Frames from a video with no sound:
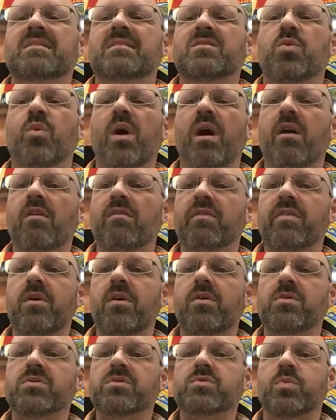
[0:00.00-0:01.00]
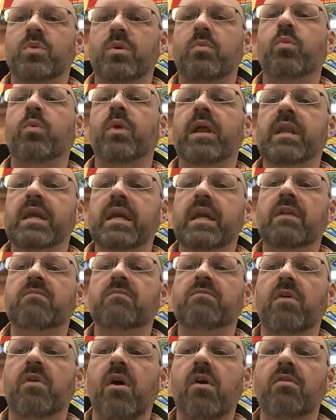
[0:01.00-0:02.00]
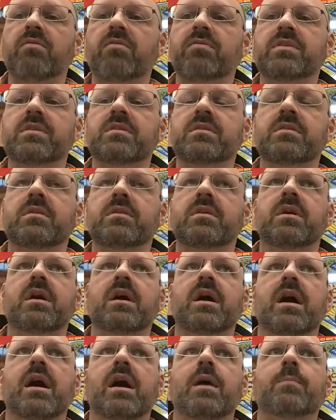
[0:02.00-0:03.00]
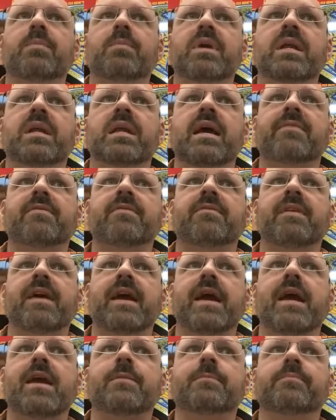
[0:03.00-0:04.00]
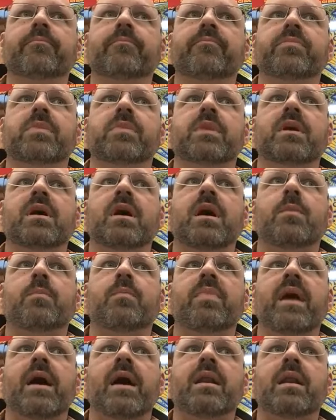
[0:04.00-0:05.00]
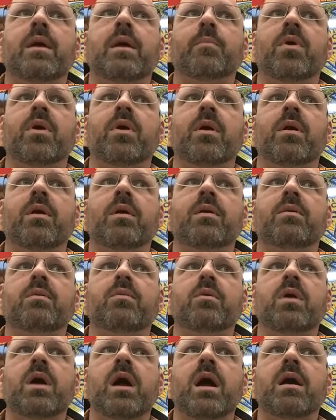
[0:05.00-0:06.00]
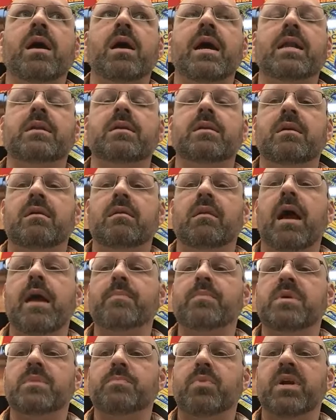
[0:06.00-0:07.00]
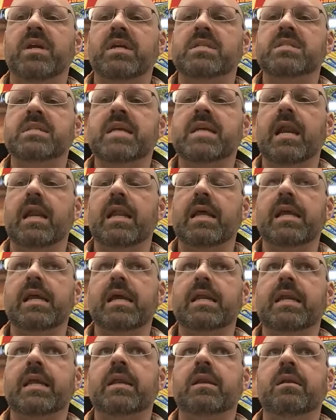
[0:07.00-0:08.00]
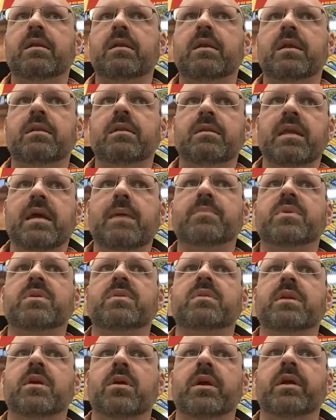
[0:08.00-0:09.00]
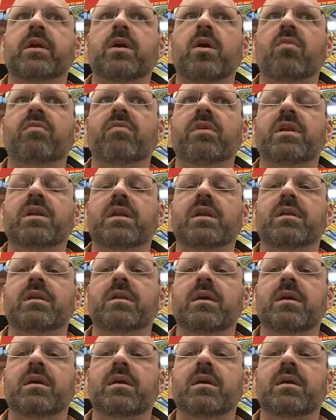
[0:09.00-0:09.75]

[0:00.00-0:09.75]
12 of those were really involved in the FFA. That number had climbed pretty steadily, and then it dipped during COVID